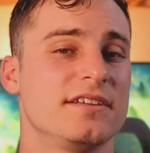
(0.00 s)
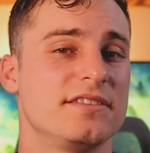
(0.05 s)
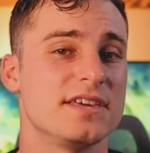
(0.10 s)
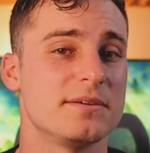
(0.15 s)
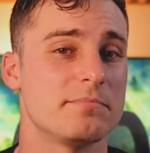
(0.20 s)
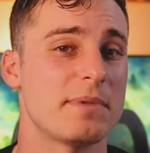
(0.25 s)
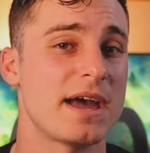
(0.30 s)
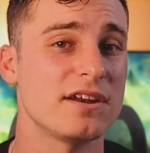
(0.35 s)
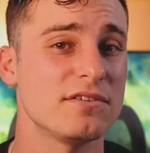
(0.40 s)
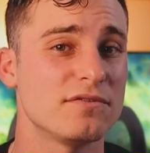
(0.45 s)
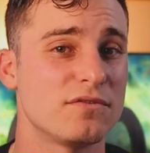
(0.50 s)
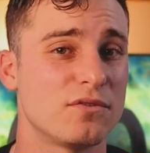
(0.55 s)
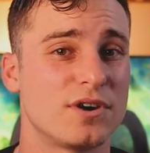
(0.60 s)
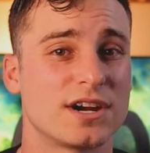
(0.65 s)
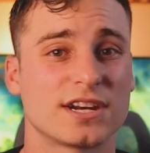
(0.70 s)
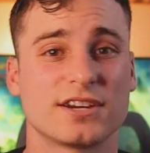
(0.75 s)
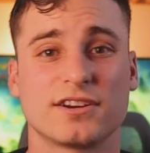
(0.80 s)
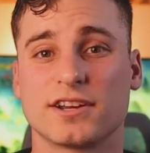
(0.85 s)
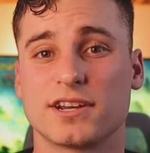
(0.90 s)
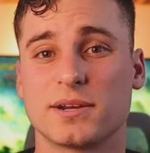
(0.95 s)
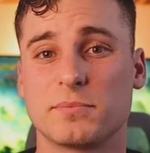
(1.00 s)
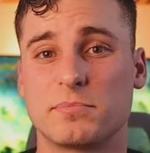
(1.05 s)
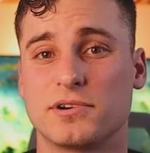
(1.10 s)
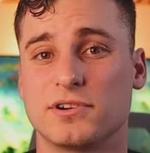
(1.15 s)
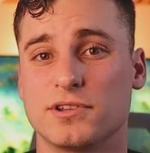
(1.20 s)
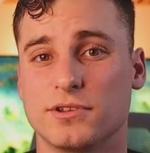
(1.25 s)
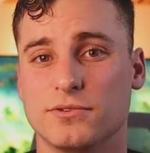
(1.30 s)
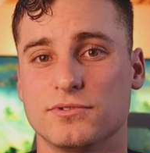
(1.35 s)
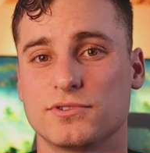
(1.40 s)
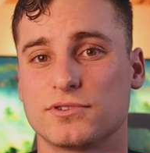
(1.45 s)
The amount of work you're gonna
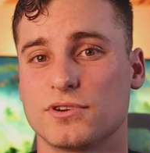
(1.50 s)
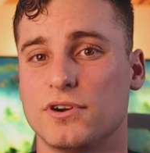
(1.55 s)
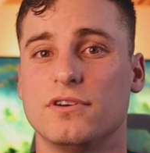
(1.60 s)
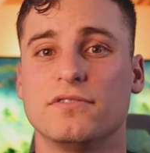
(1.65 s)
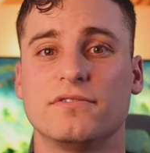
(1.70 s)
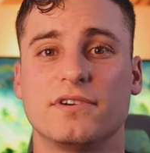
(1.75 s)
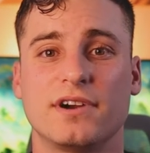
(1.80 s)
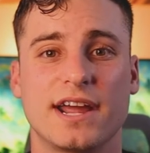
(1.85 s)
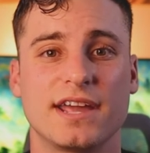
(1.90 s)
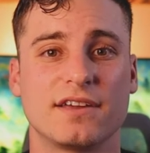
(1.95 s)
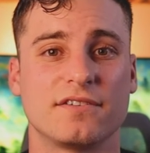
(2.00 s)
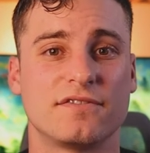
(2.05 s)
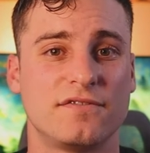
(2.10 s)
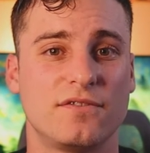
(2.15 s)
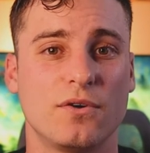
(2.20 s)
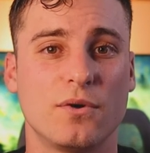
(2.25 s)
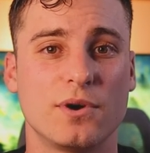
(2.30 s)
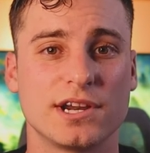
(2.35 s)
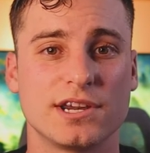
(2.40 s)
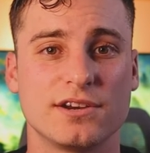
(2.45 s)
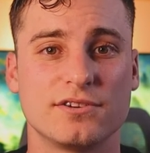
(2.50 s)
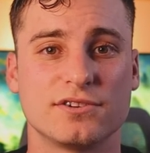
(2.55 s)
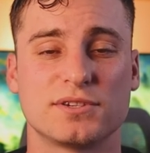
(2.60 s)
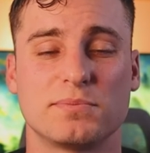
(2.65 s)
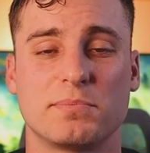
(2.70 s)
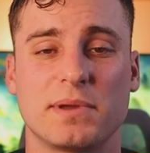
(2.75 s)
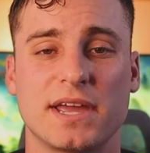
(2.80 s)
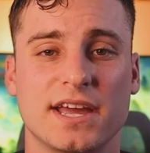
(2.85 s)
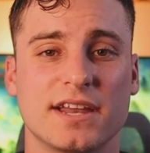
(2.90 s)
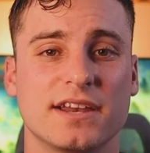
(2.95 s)
produce over a four year
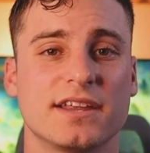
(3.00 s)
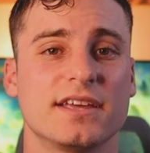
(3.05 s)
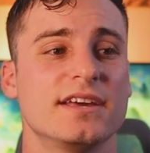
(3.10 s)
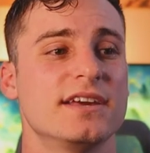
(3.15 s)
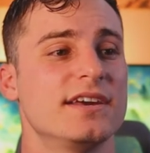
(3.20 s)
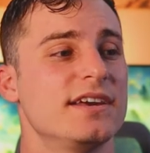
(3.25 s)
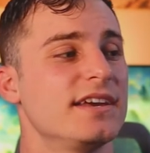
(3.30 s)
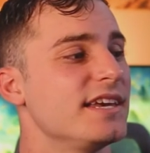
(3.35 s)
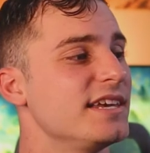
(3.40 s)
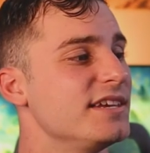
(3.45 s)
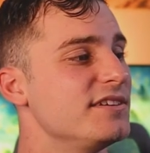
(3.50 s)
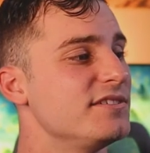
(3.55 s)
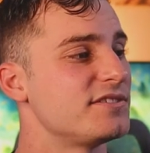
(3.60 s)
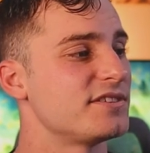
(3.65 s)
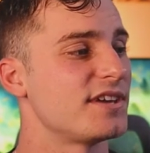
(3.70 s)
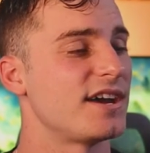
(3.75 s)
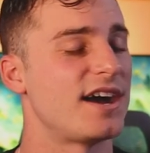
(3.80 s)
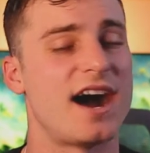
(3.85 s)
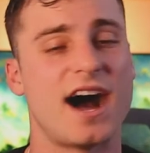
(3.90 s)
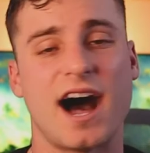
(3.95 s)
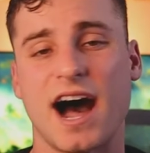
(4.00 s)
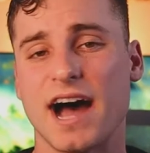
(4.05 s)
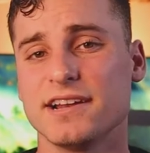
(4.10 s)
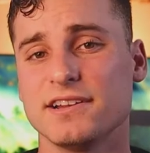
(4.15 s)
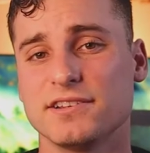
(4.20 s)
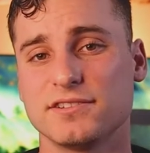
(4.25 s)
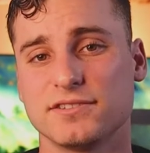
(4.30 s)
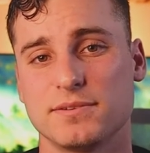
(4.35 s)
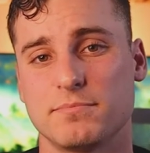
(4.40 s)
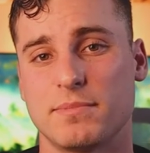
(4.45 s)
span is
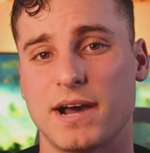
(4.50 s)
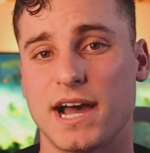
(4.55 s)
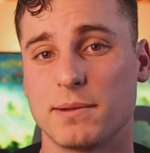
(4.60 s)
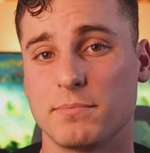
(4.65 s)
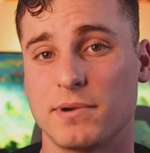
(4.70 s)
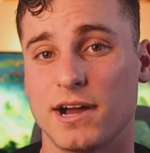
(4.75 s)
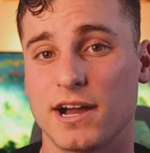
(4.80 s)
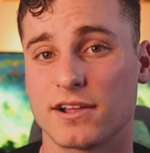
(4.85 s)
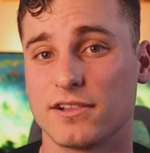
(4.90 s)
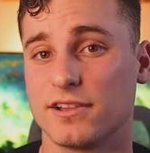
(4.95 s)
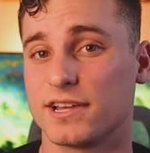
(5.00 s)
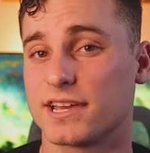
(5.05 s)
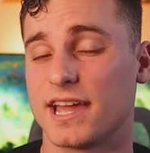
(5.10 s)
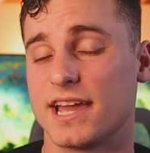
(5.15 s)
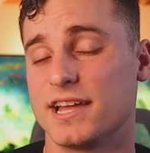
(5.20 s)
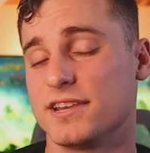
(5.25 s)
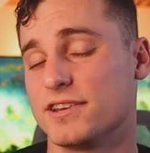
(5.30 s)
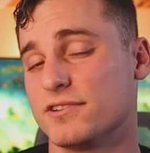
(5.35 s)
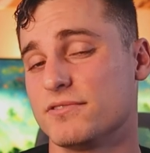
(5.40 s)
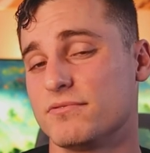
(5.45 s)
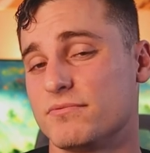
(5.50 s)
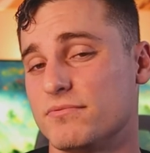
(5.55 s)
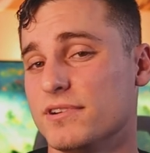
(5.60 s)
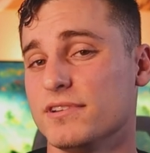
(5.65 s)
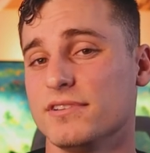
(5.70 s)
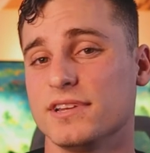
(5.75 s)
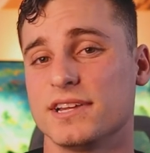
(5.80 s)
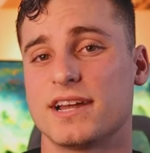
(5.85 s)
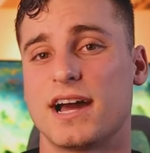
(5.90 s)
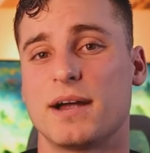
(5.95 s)
honestly mind boggling, and you're
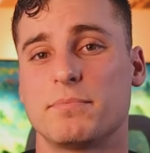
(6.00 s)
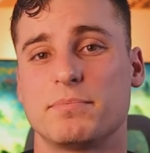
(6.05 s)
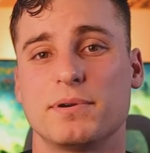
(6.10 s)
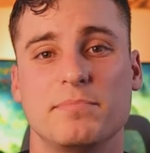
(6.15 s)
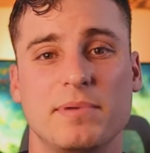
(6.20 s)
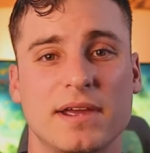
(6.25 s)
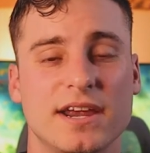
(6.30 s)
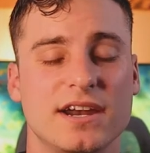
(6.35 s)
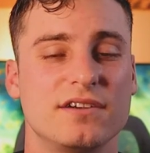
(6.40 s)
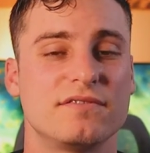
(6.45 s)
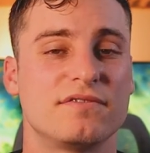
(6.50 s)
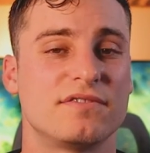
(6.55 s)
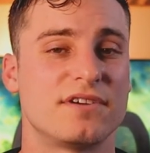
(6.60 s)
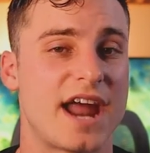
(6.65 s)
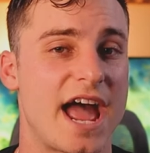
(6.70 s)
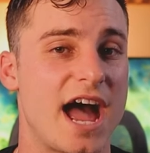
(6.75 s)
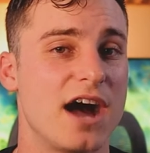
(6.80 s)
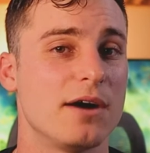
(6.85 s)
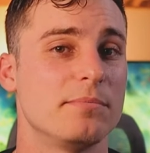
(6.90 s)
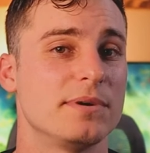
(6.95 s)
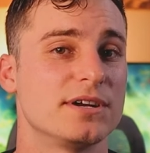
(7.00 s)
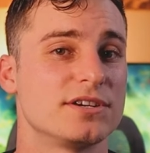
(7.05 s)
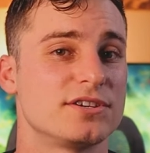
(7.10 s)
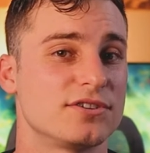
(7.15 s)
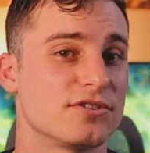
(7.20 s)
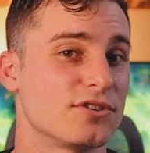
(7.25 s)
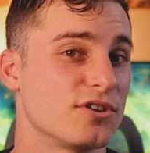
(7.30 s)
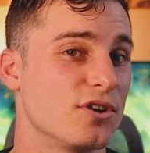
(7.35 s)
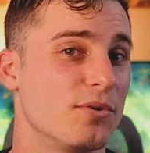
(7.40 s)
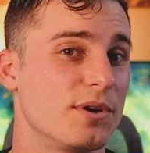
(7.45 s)
really not prepared for how
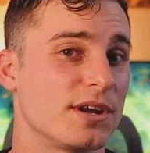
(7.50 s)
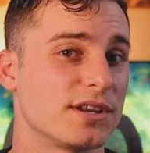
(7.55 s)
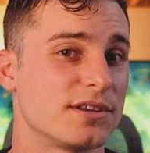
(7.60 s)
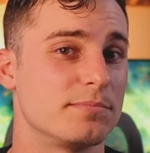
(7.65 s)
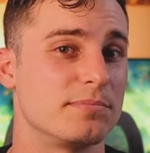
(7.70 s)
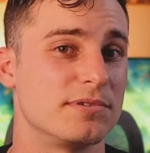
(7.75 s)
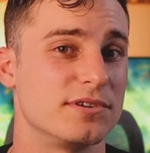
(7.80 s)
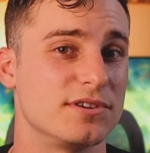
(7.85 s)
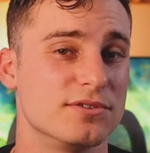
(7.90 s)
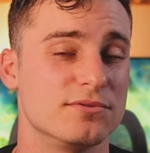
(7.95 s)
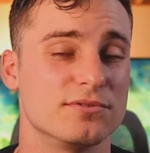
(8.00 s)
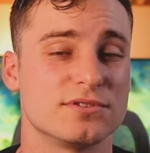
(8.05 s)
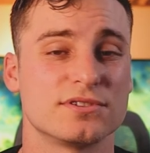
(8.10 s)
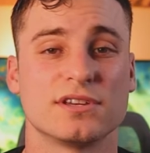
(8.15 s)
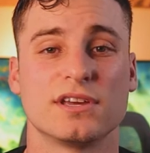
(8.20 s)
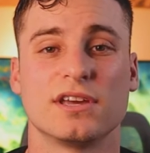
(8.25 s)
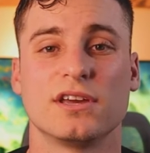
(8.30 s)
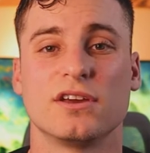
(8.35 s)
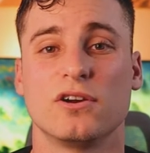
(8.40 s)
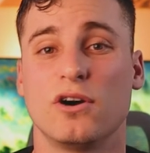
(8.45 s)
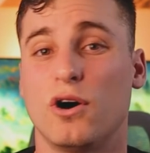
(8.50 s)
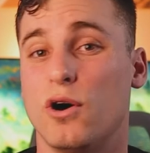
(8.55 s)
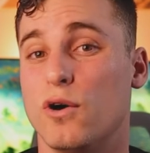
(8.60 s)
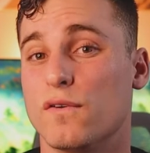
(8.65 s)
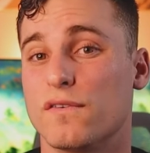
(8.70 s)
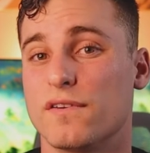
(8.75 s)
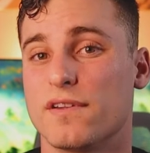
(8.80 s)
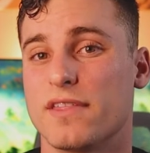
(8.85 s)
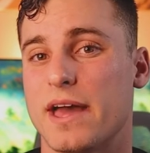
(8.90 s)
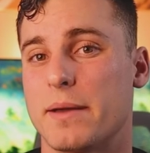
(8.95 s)
much you're going to produce
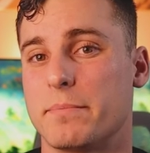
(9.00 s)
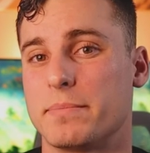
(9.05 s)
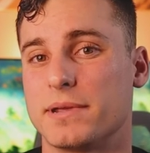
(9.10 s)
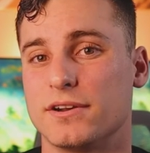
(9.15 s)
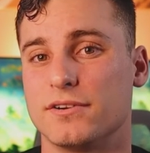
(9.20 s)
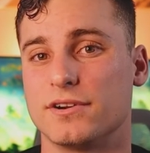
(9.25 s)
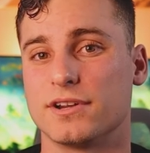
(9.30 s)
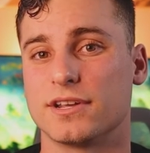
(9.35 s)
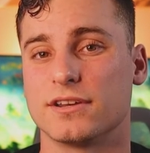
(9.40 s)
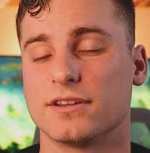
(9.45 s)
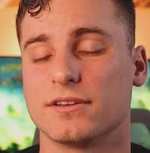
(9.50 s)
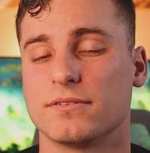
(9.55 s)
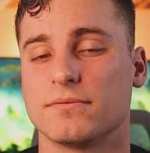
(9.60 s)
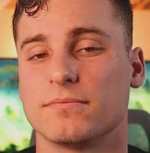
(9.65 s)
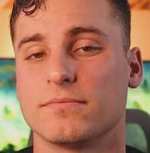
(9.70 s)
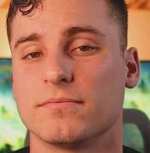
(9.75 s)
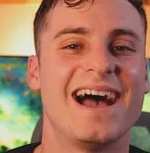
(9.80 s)
over that period.